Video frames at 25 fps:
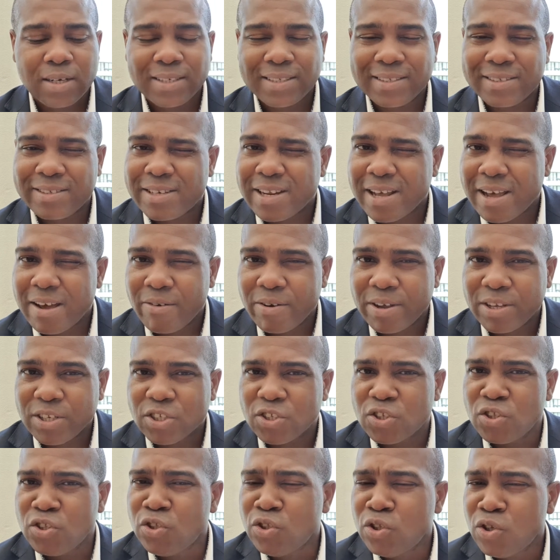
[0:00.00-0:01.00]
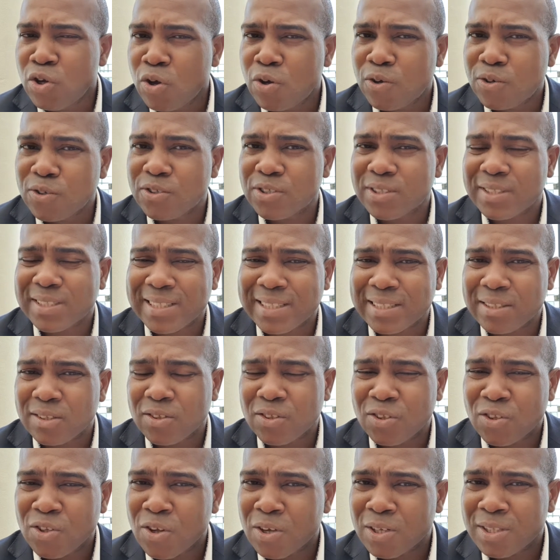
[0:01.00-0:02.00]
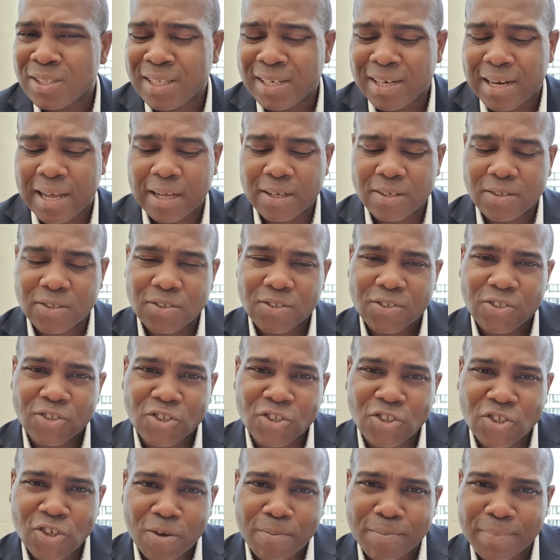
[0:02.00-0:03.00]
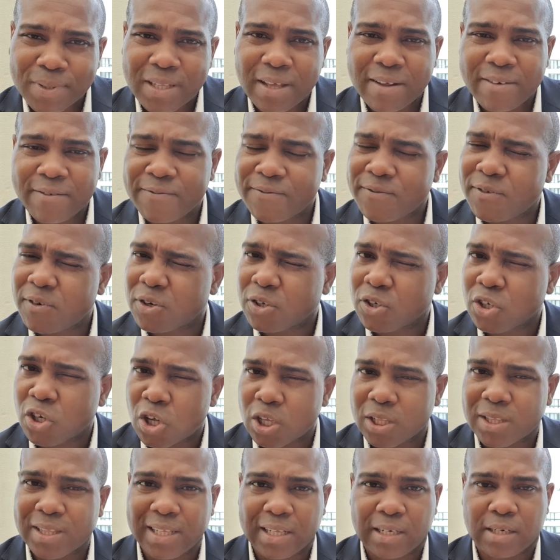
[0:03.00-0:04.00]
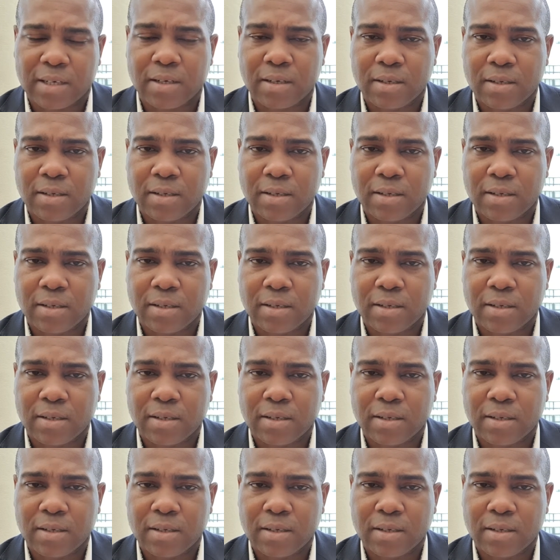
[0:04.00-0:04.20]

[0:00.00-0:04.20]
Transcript: there is nothing like something for nothing.